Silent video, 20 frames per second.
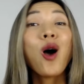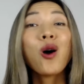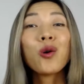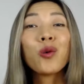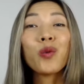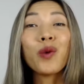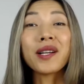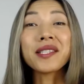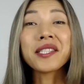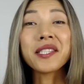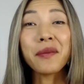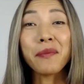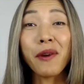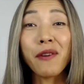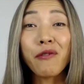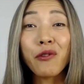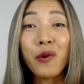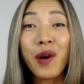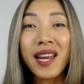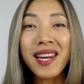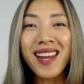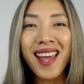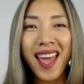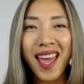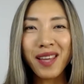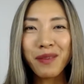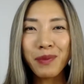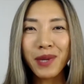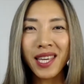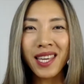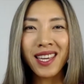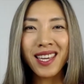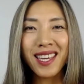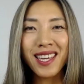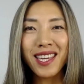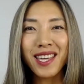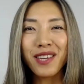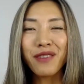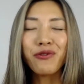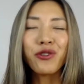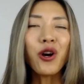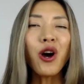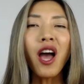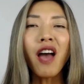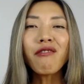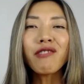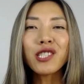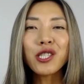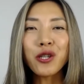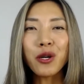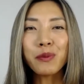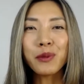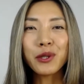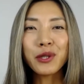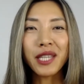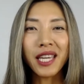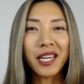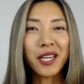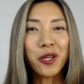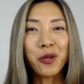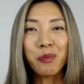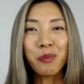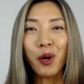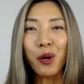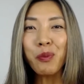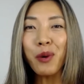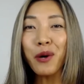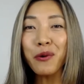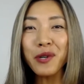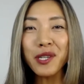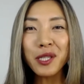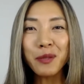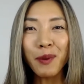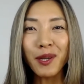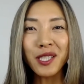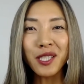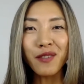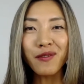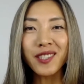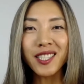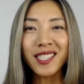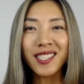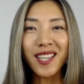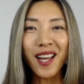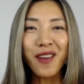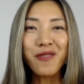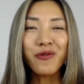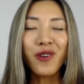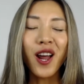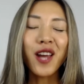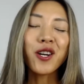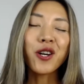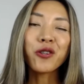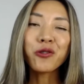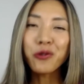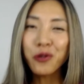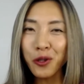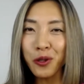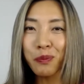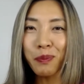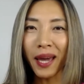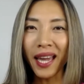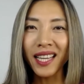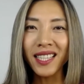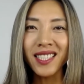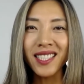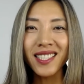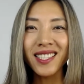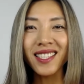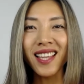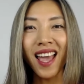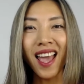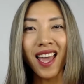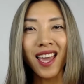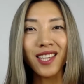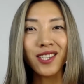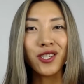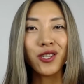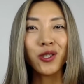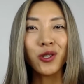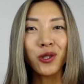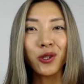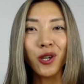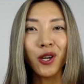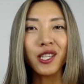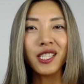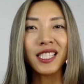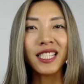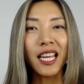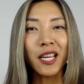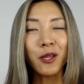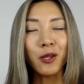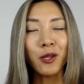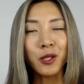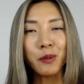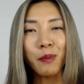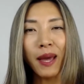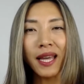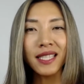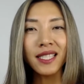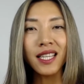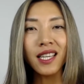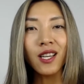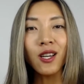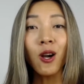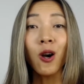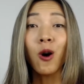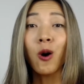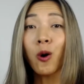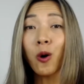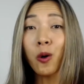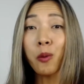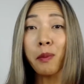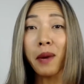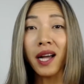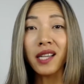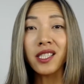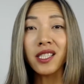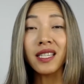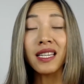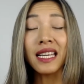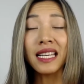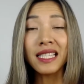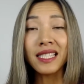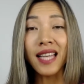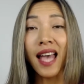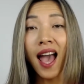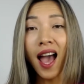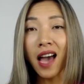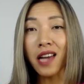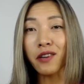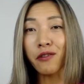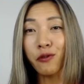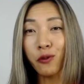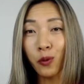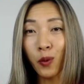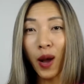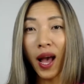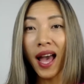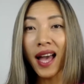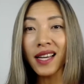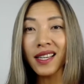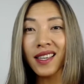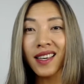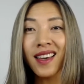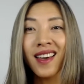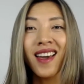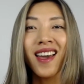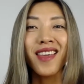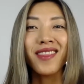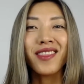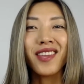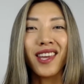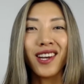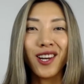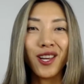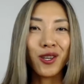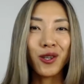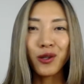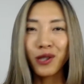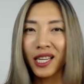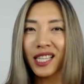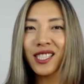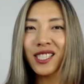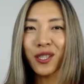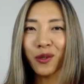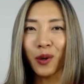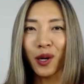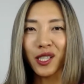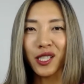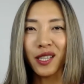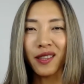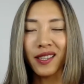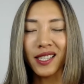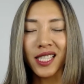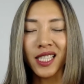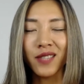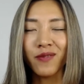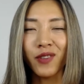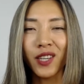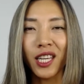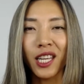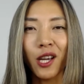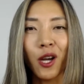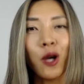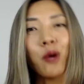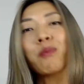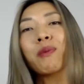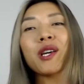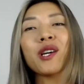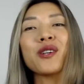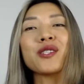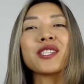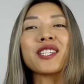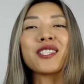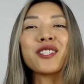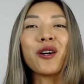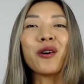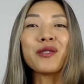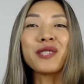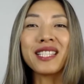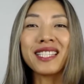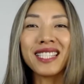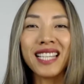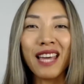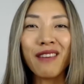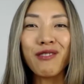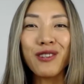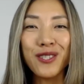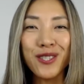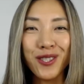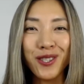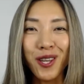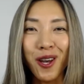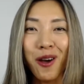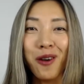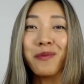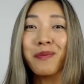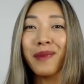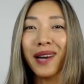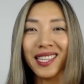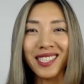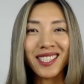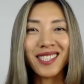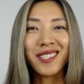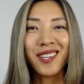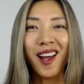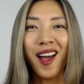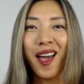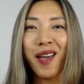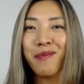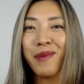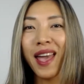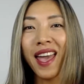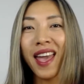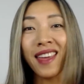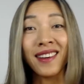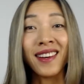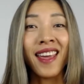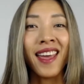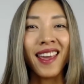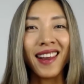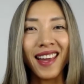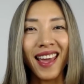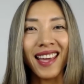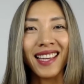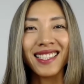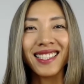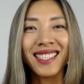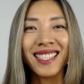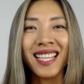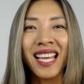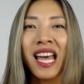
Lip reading: What's up everyone, Amy here. If you're having trouble getting your mobile responsive design right on Groovepages and you notice that your spacing or margin is out of whack, then you need to watch this video because it's going to save you so much time and headaches.